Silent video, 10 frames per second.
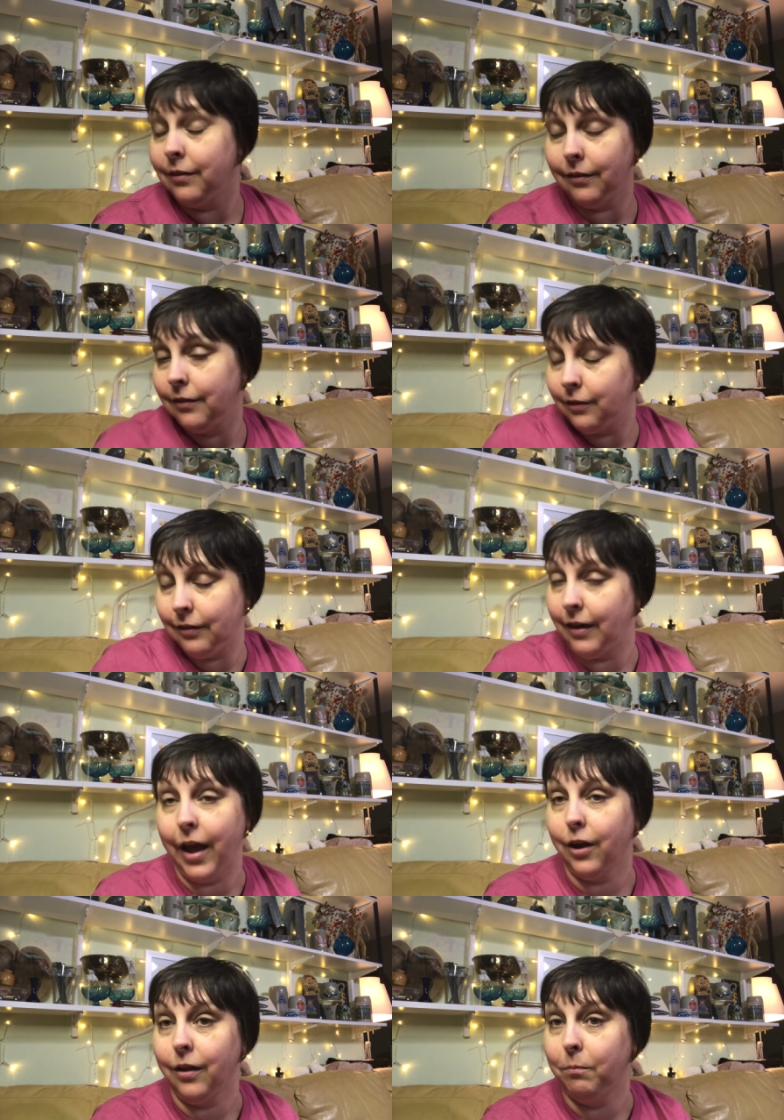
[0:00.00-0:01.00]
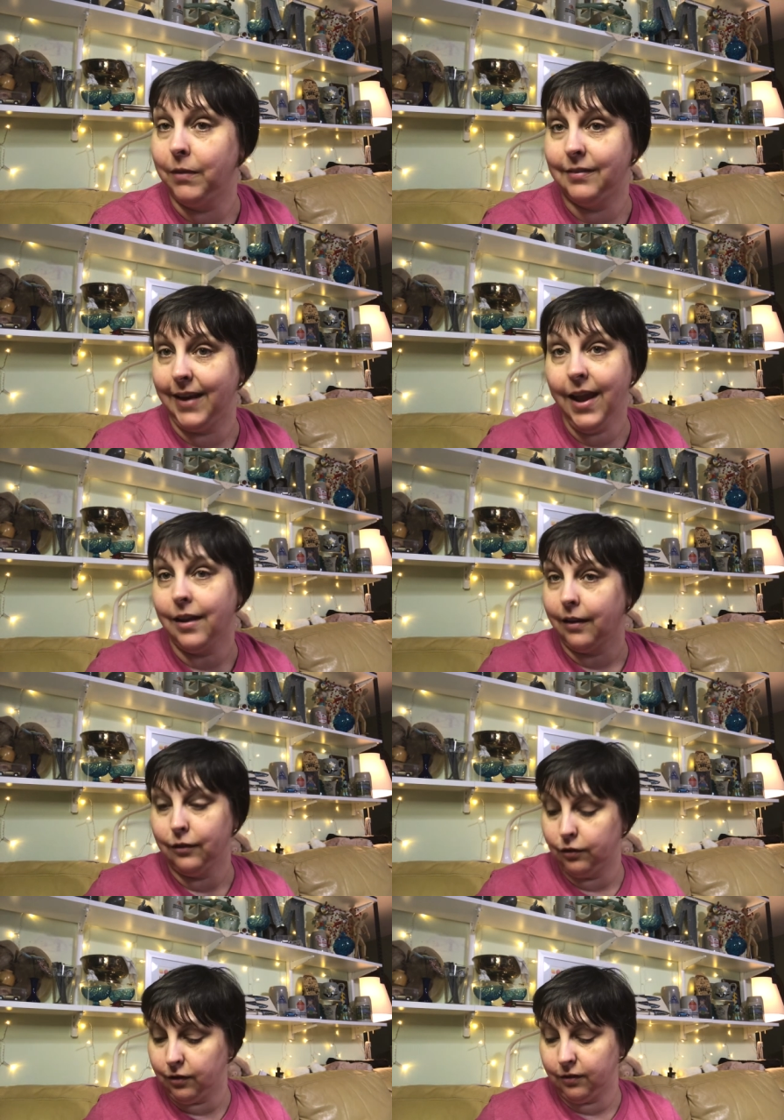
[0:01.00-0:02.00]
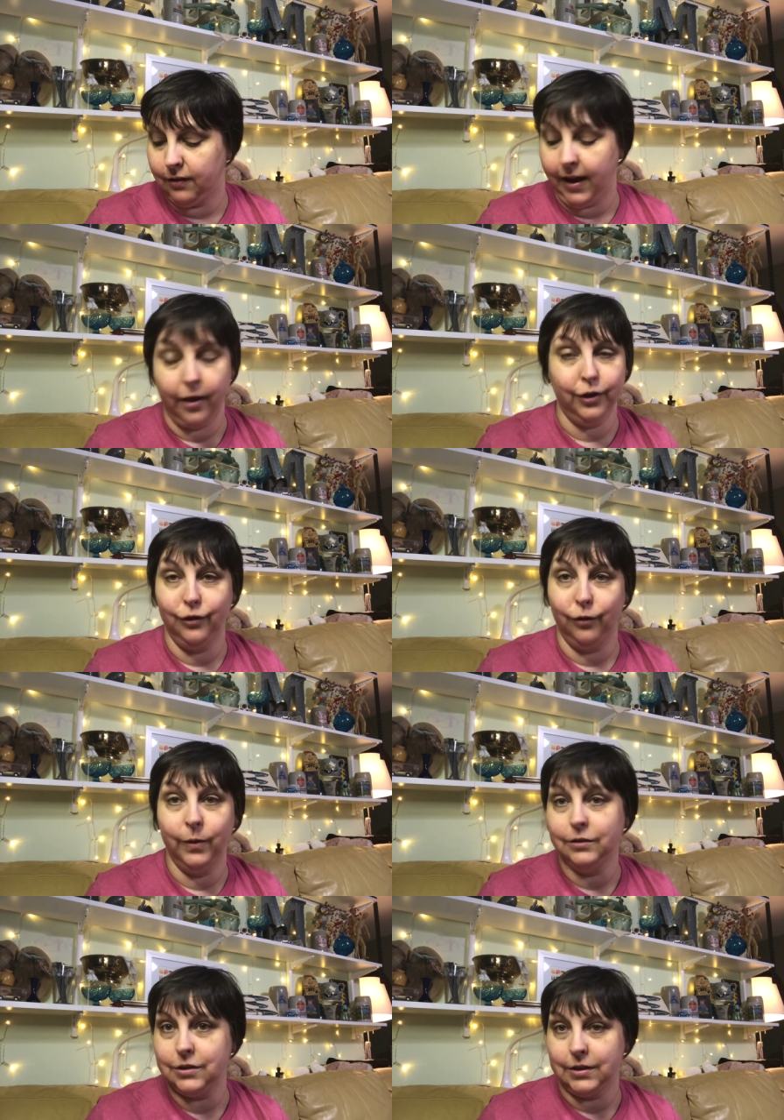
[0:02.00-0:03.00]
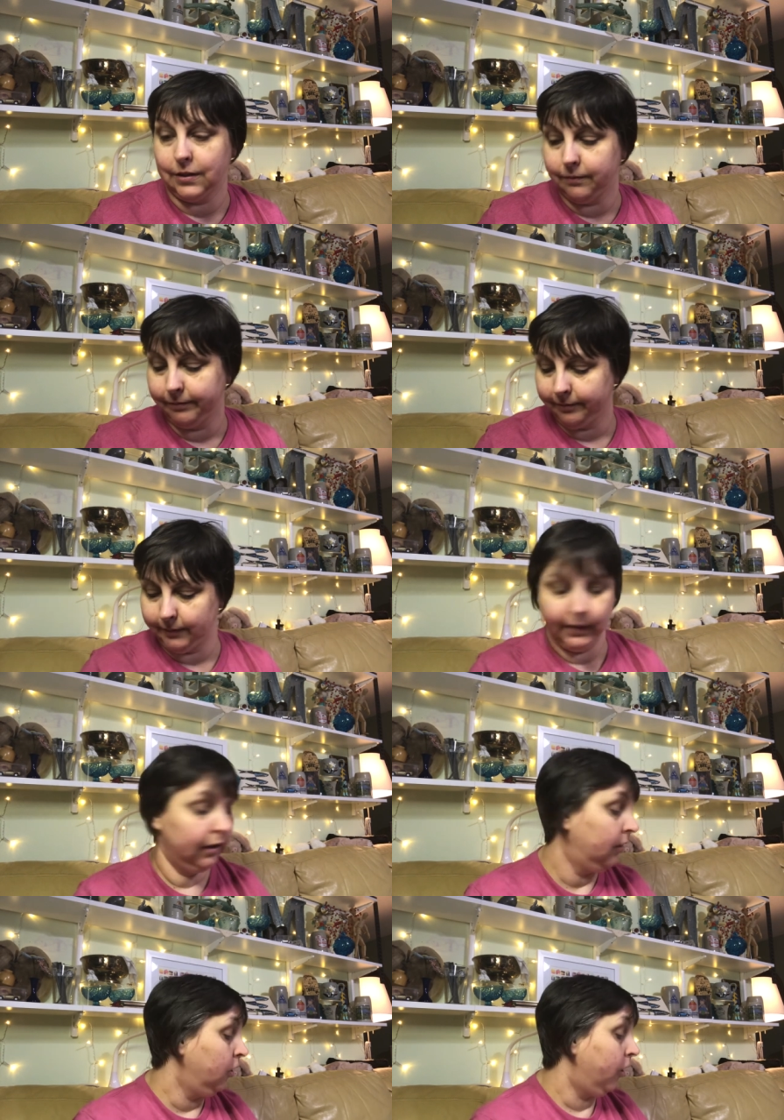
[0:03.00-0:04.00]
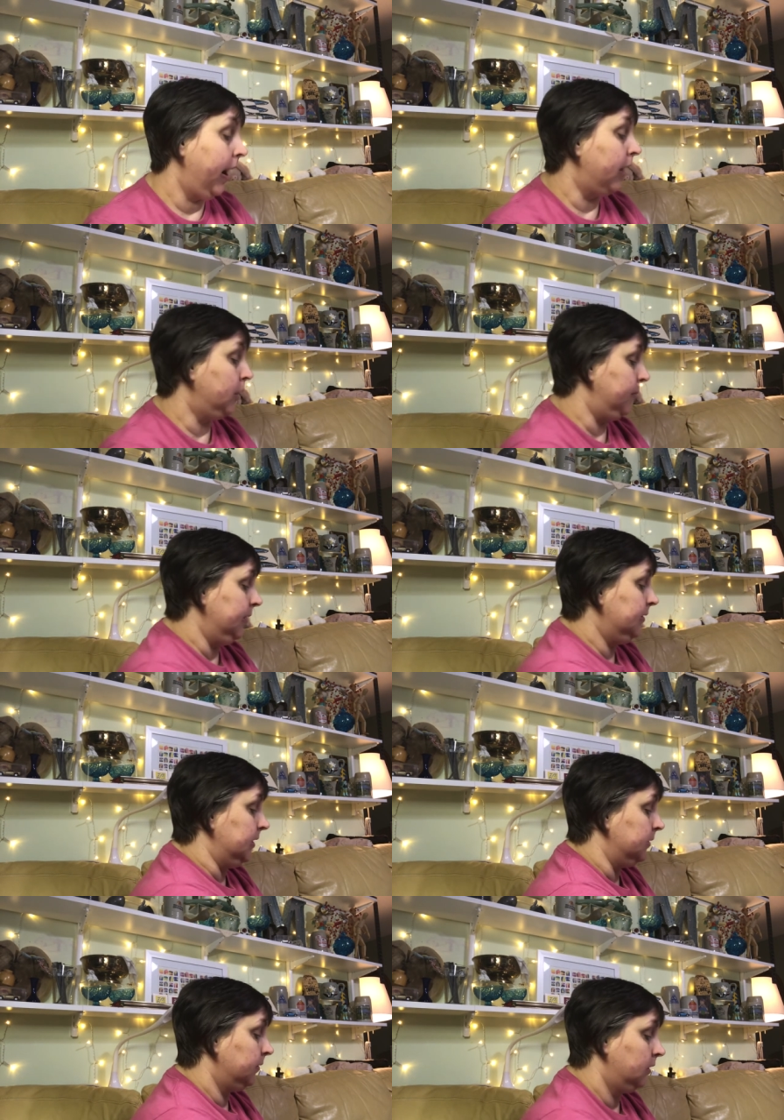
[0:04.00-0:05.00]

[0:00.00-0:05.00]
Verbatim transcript: it's not a mistake, it's just how you quilted it or how you pieced it.